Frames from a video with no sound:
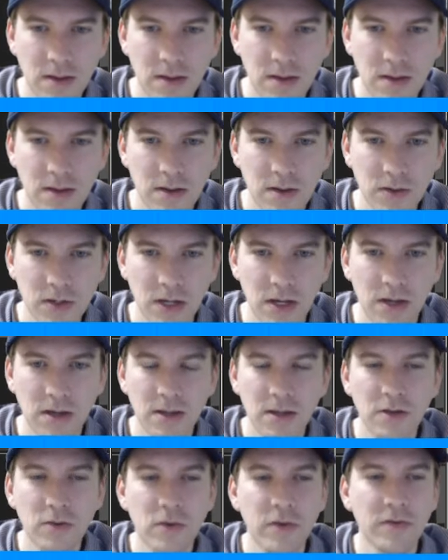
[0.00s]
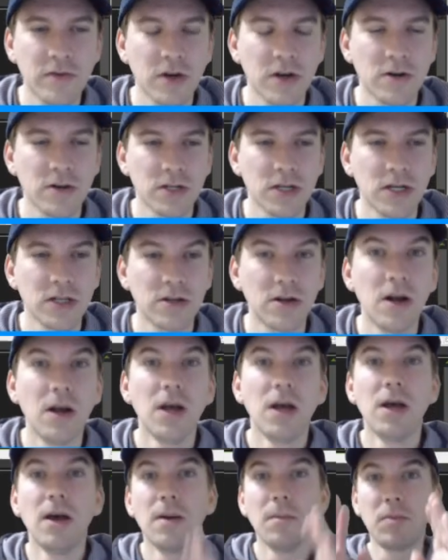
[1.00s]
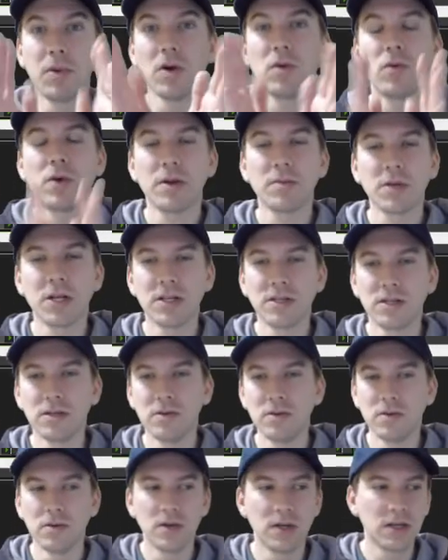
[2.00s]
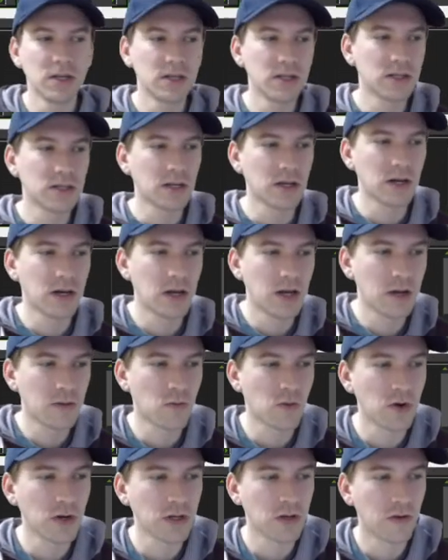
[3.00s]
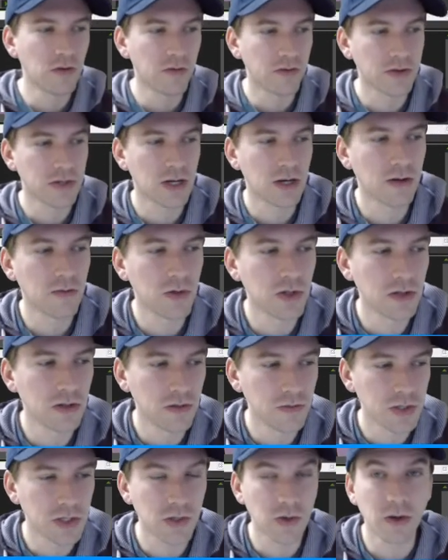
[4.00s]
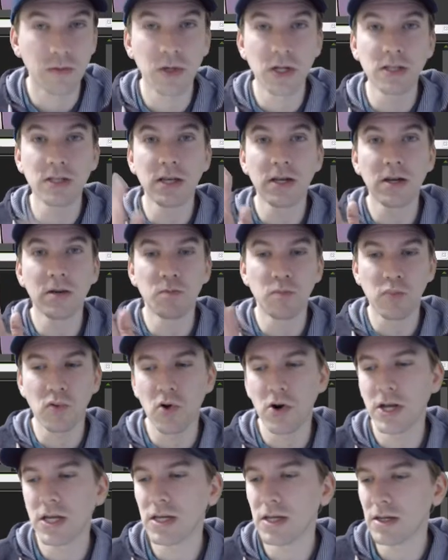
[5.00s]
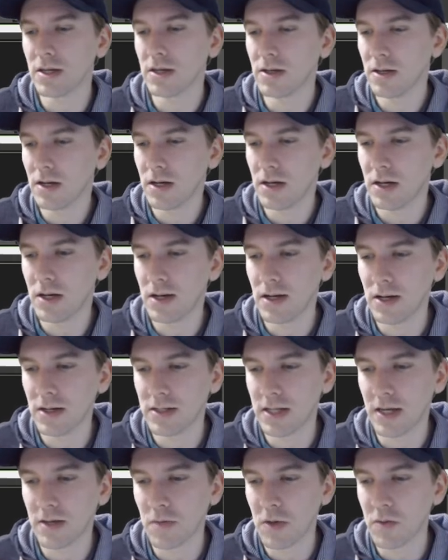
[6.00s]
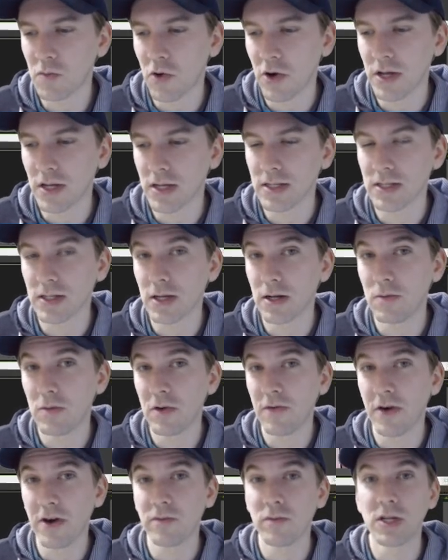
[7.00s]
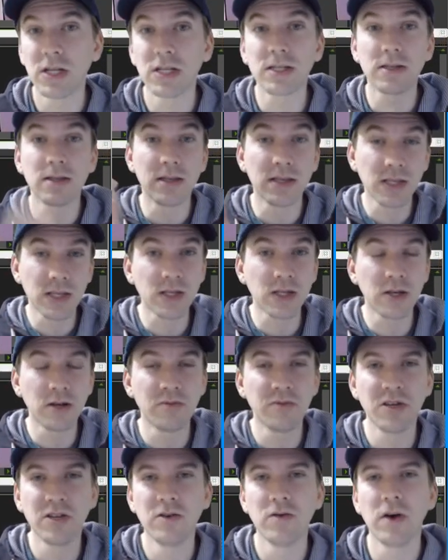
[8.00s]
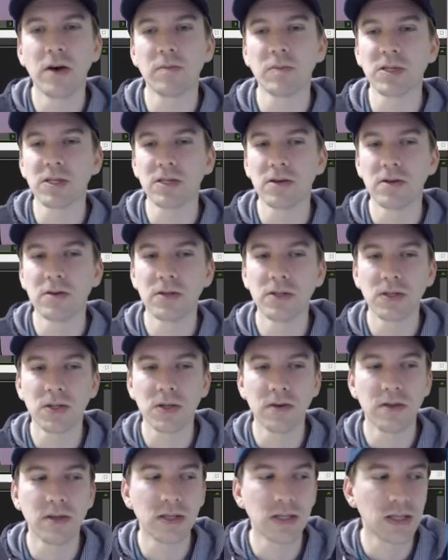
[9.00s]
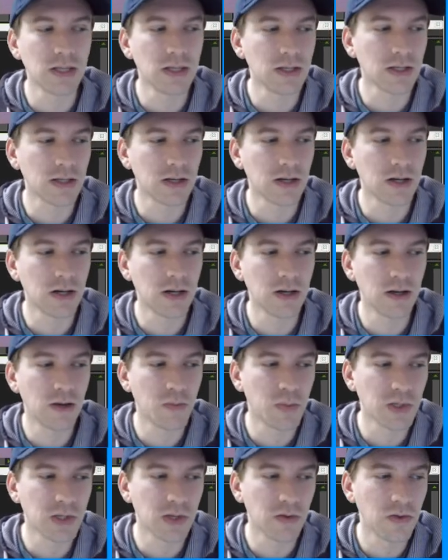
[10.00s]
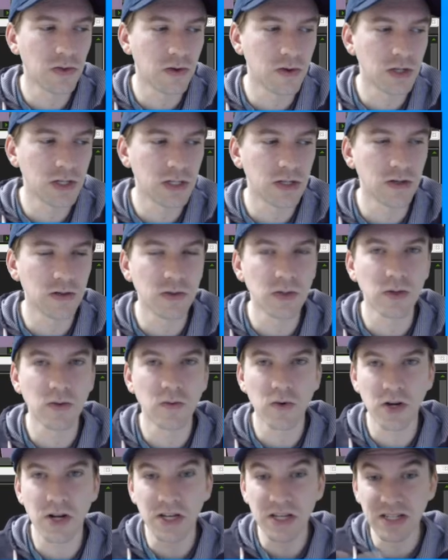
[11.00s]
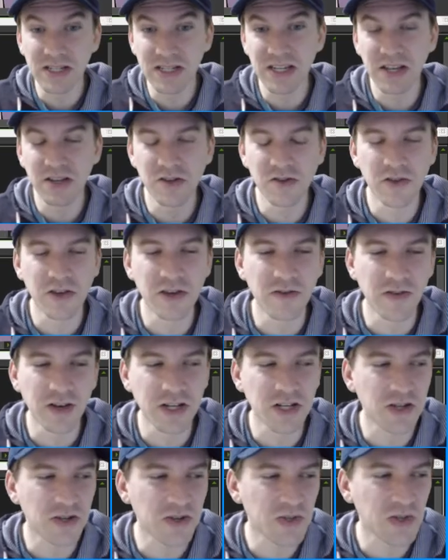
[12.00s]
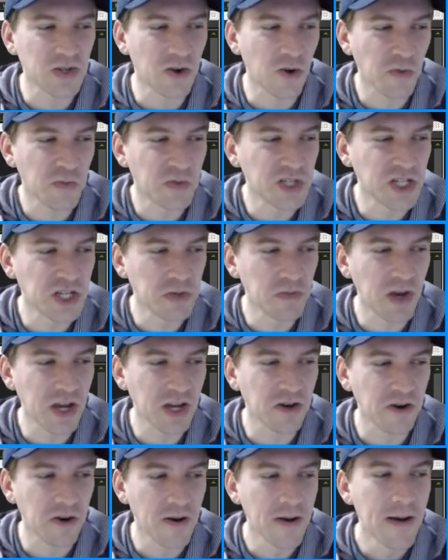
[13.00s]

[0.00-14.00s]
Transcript: Okay, and there we've got our color. But what I'm going to do is I am running over time a little bit, so I'm going to take a break, take my break. It's going to be 5 minutes. This is going to be a new episode, so this is episode 32, so we're going to continue the adventures in RPG Maker.